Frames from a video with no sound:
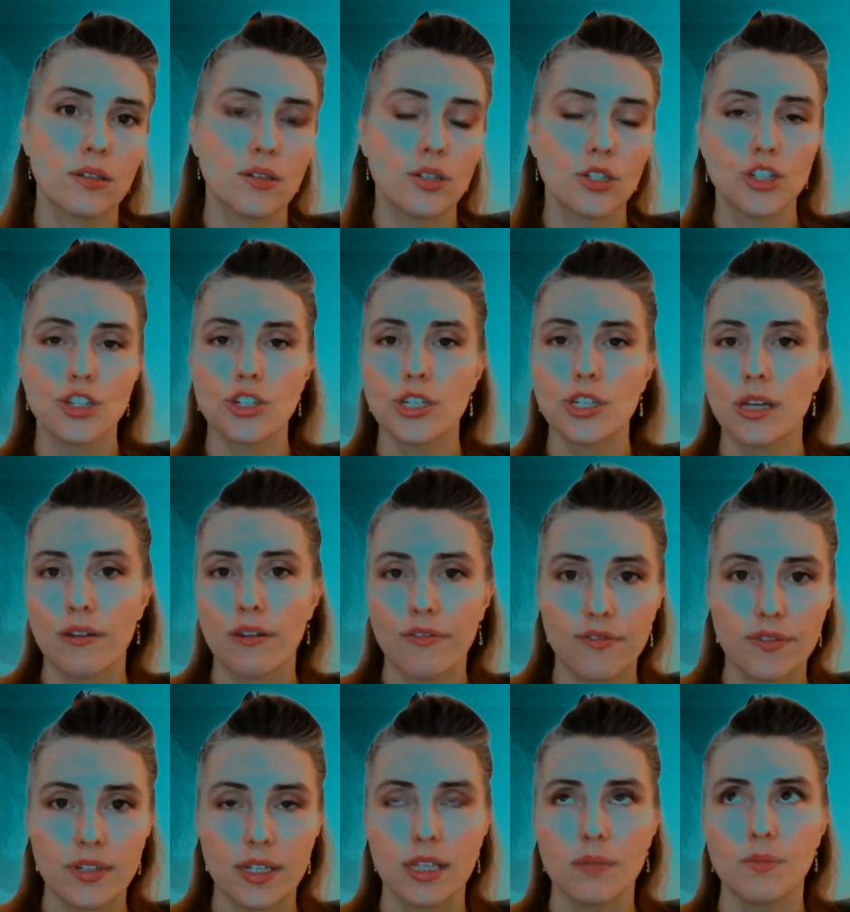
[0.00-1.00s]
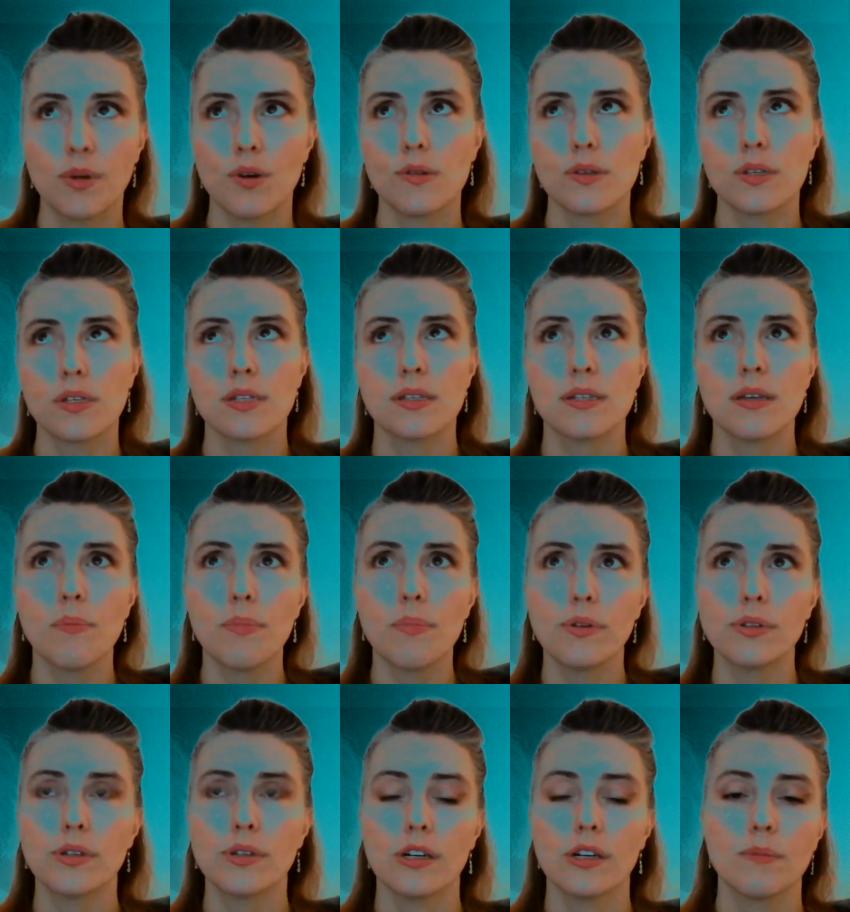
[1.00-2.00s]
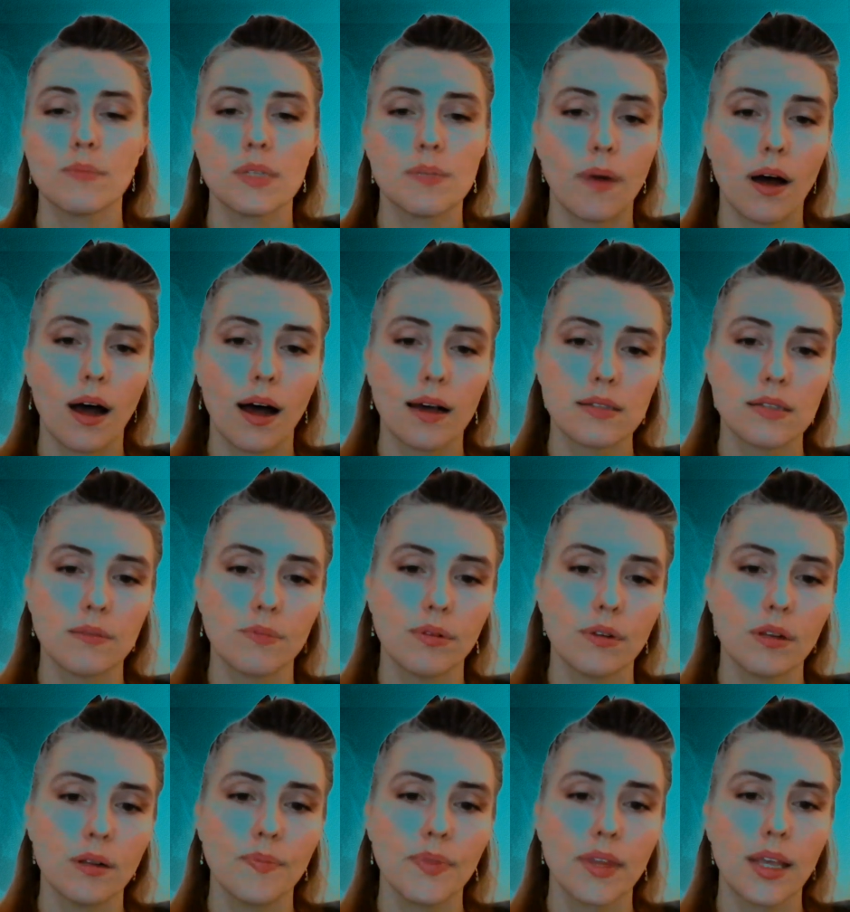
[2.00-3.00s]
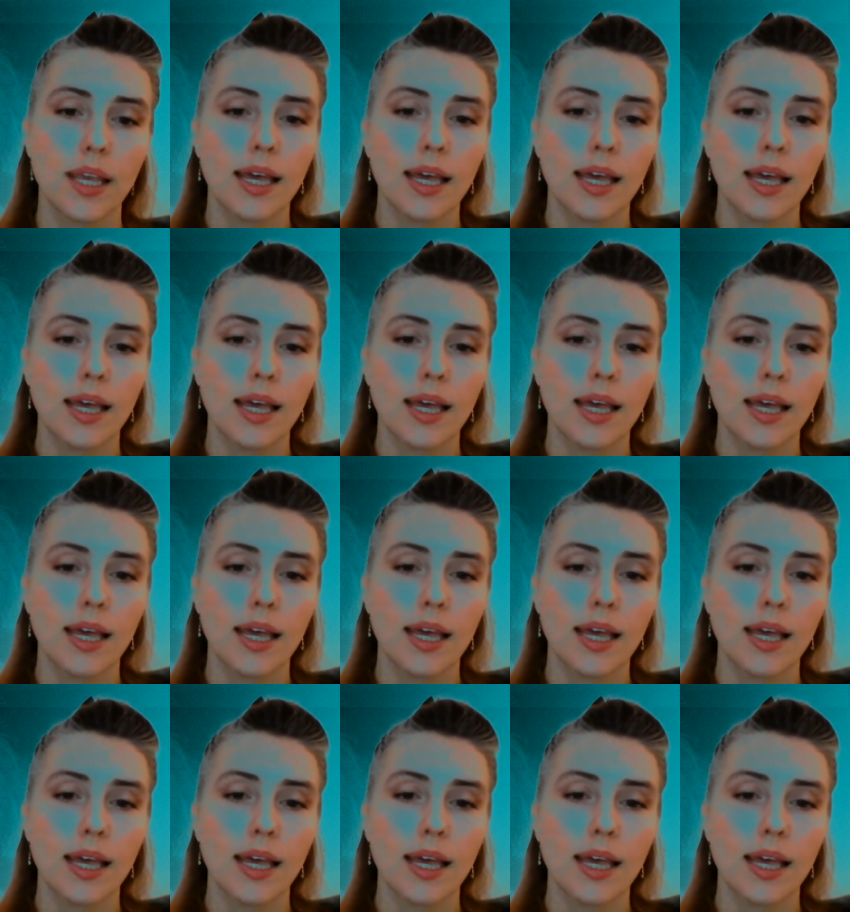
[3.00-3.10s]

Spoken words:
shift in the most simple terms possible,